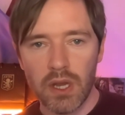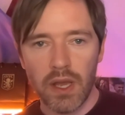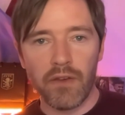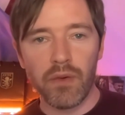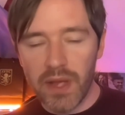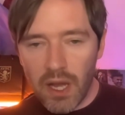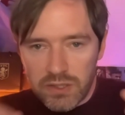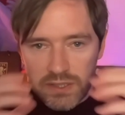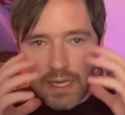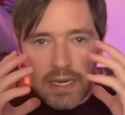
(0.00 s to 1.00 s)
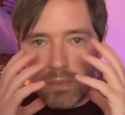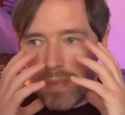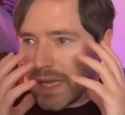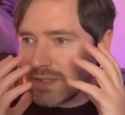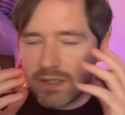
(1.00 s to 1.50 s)
Everybody else in their little
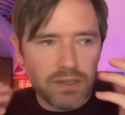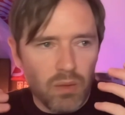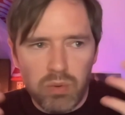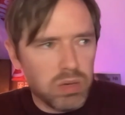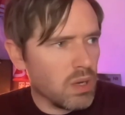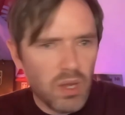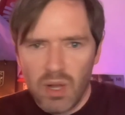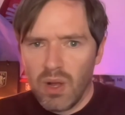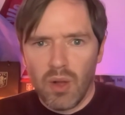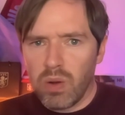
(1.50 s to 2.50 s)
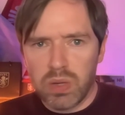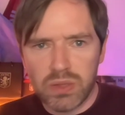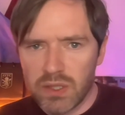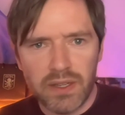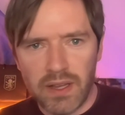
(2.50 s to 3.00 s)
masks, like what?
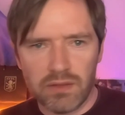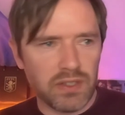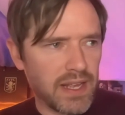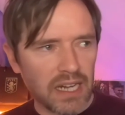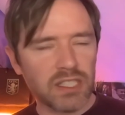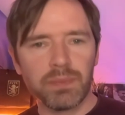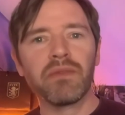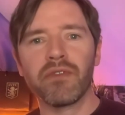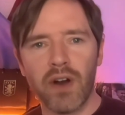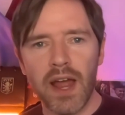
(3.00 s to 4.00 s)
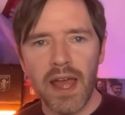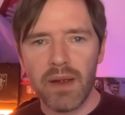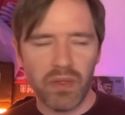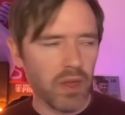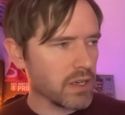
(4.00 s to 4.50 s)
Gasping for air,
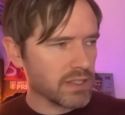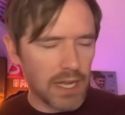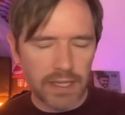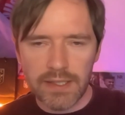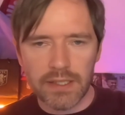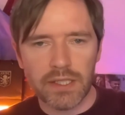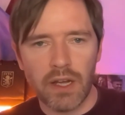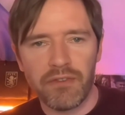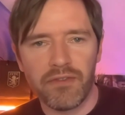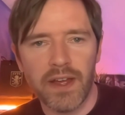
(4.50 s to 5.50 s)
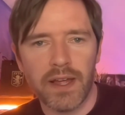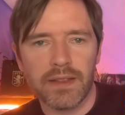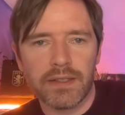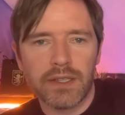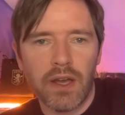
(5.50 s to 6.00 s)
but those lads, they're so fit,
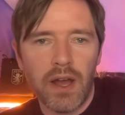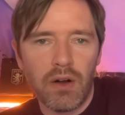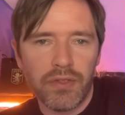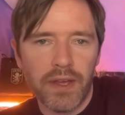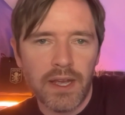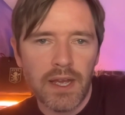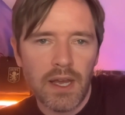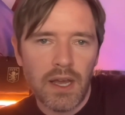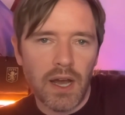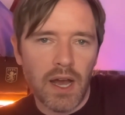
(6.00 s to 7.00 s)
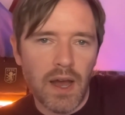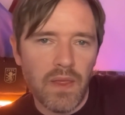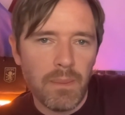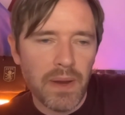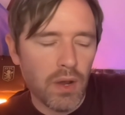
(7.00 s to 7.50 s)
they're so healthy,
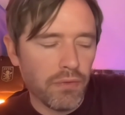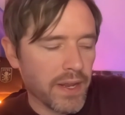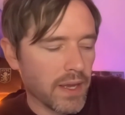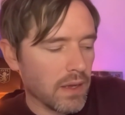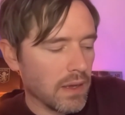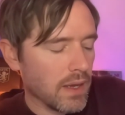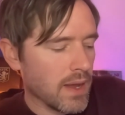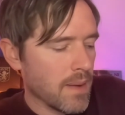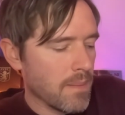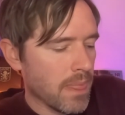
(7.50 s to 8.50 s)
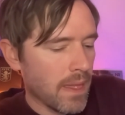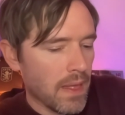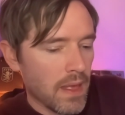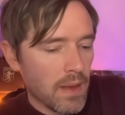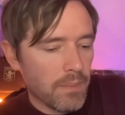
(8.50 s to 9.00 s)
they'd be loving it.
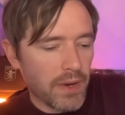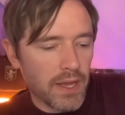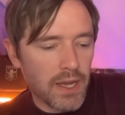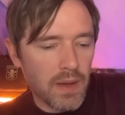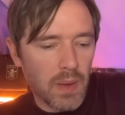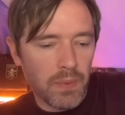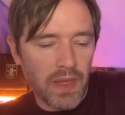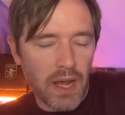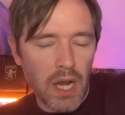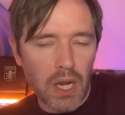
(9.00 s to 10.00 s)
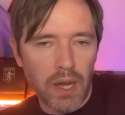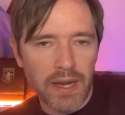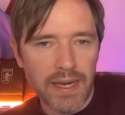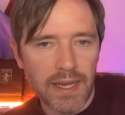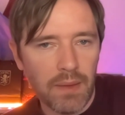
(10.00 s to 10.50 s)
But that high line,
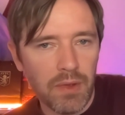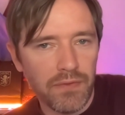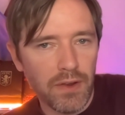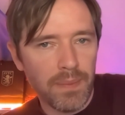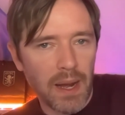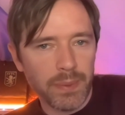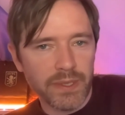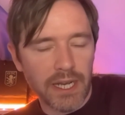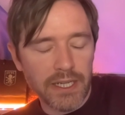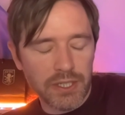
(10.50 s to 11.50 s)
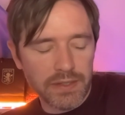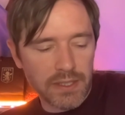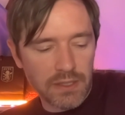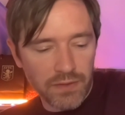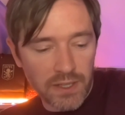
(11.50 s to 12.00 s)
gave me a few palpitations
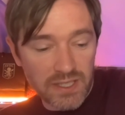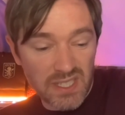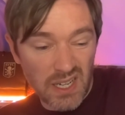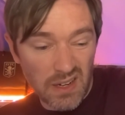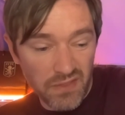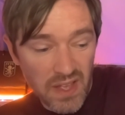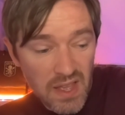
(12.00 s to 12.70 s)
in the first half.